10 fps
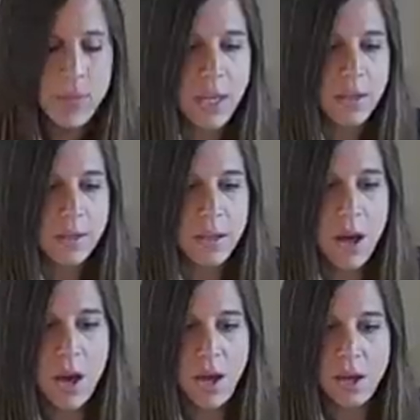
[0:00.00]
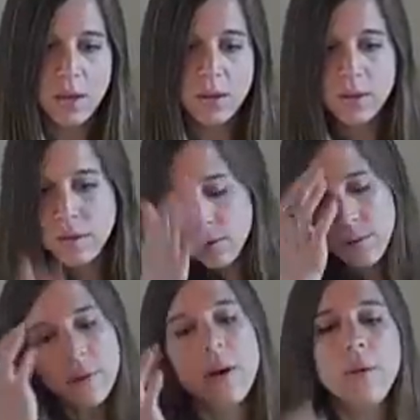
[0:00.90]
Things like
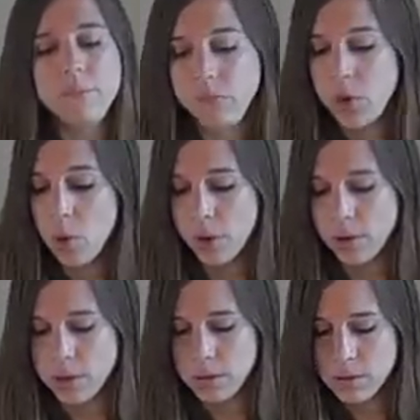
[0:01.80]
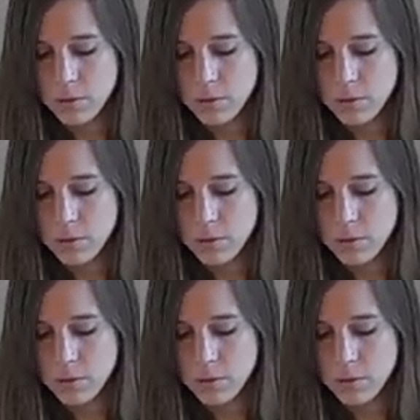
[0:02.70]
yogurt.